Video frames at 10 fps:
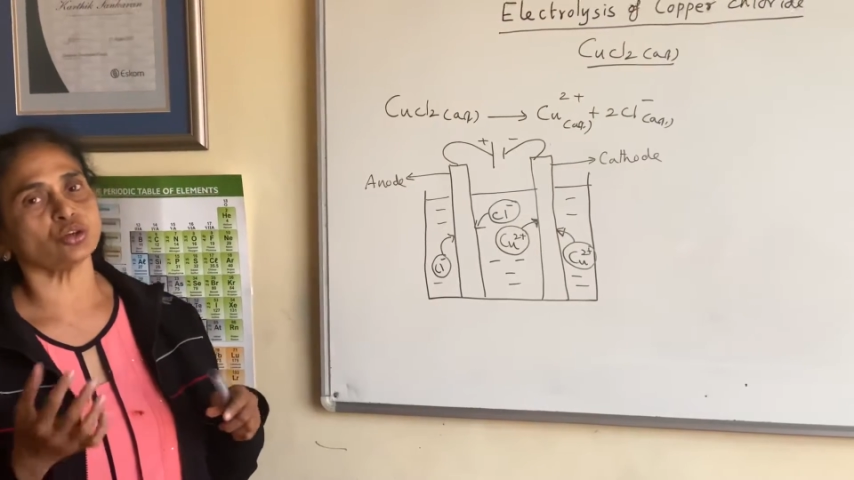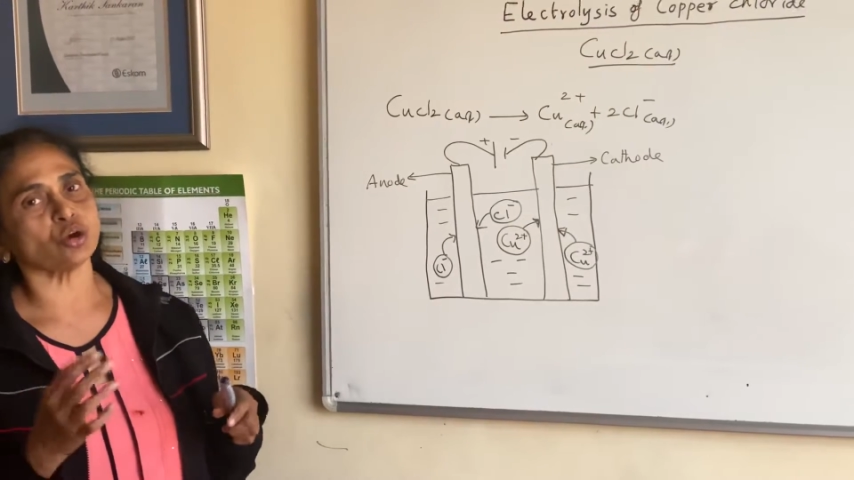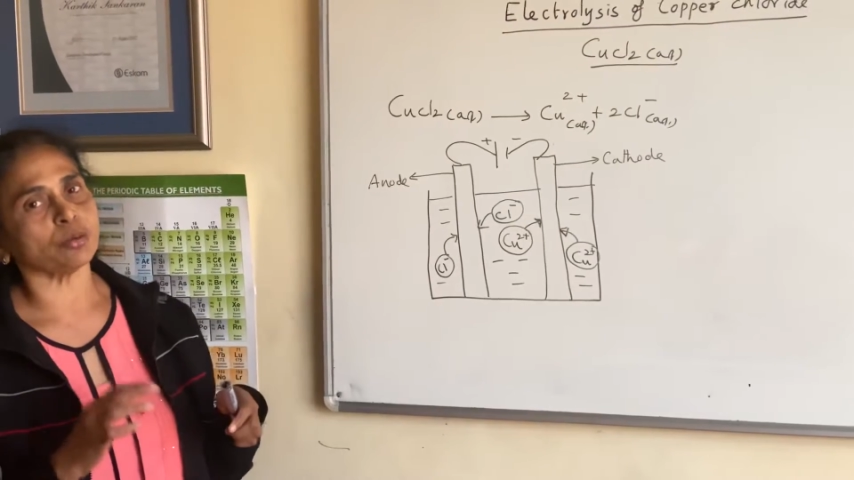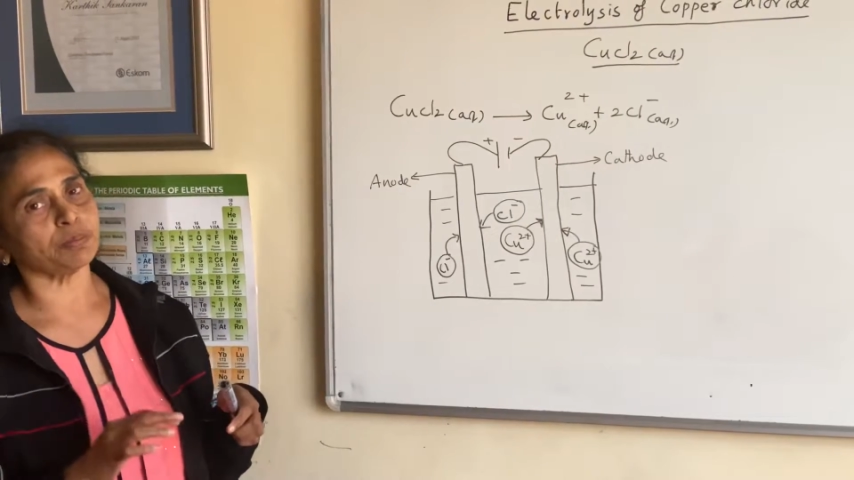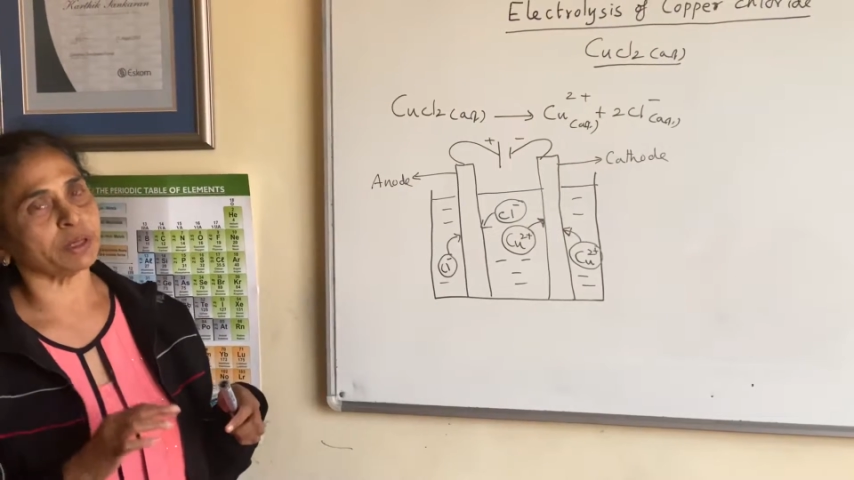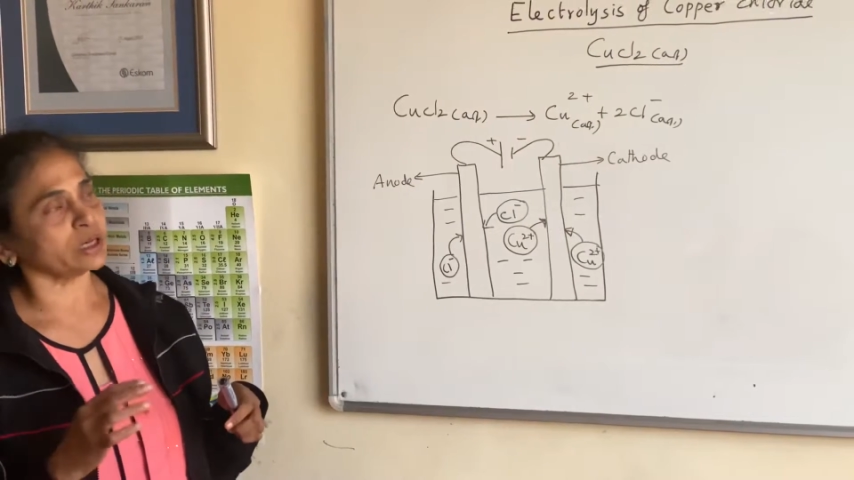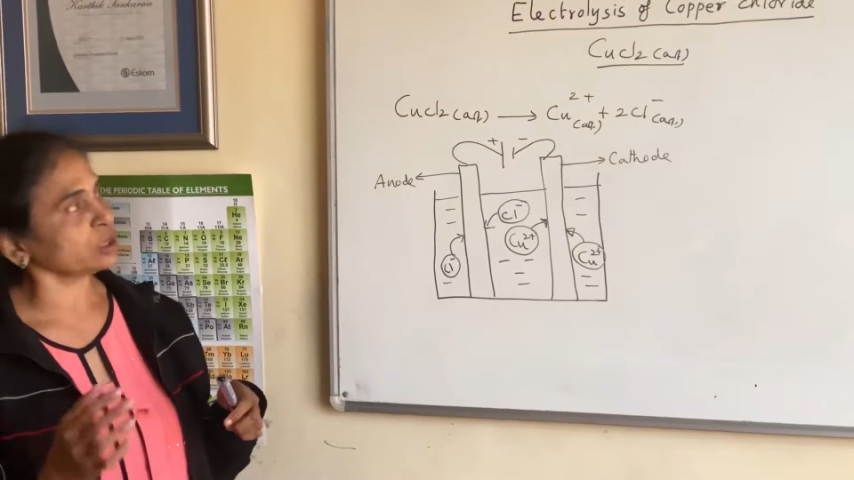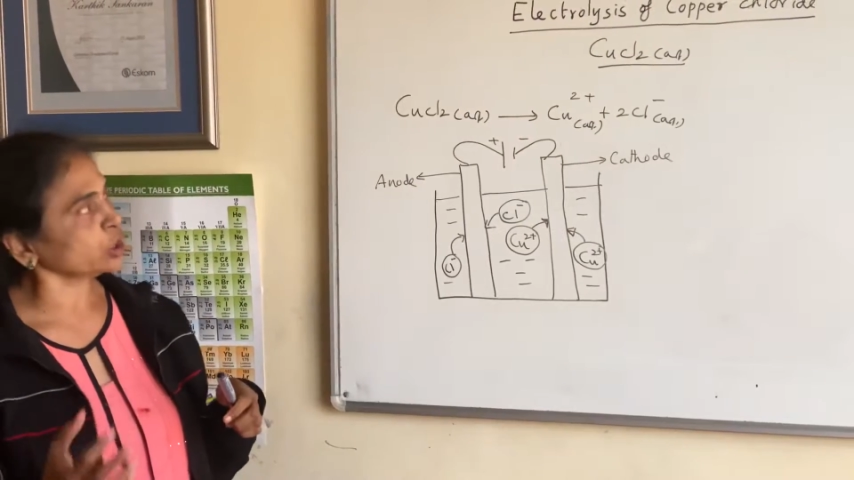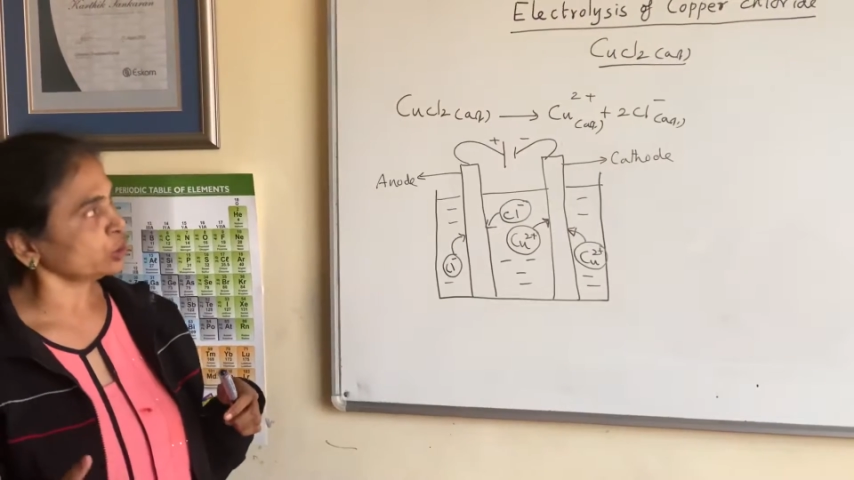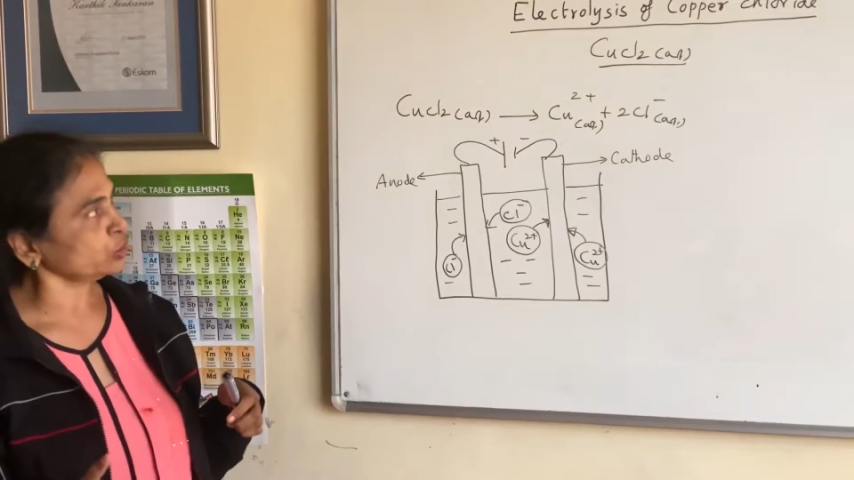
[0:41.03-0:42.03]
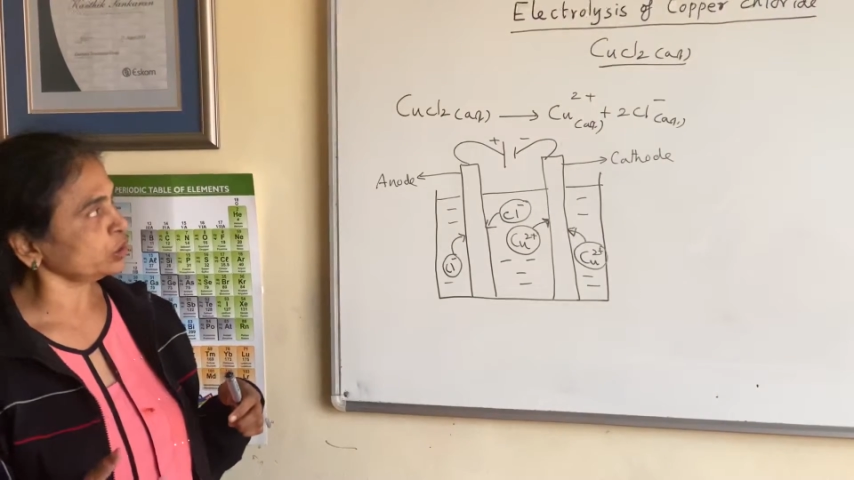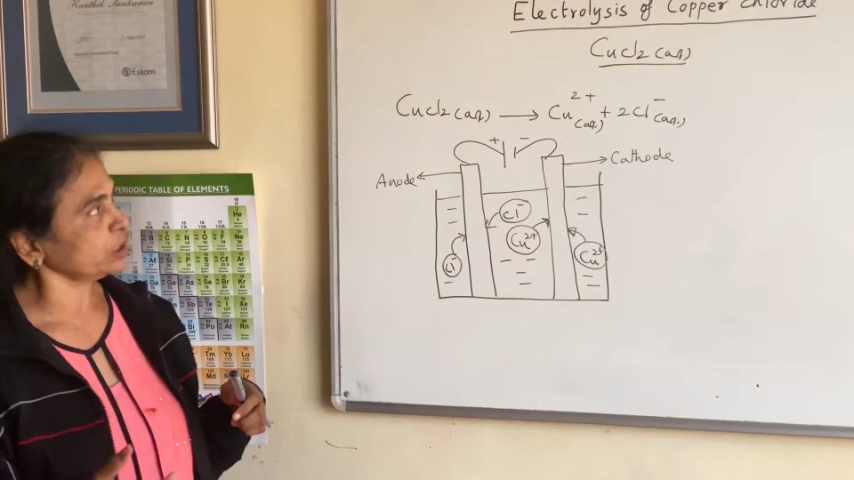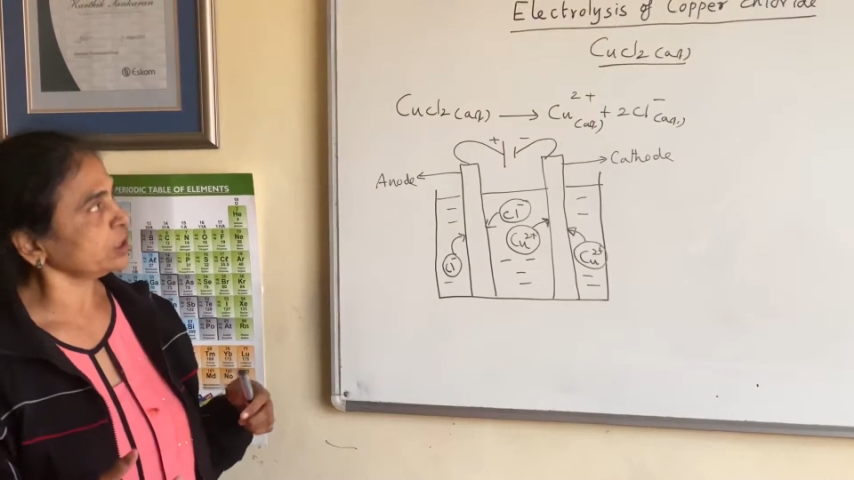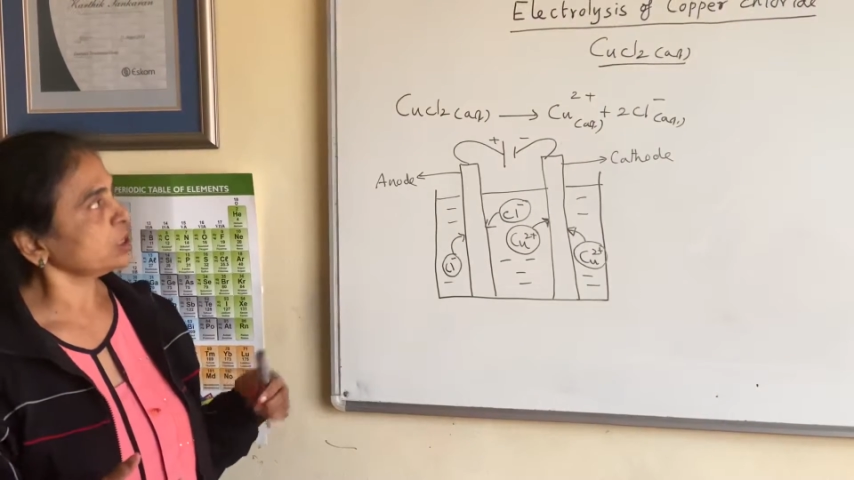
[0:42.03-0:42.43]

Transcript: copper and chlorine.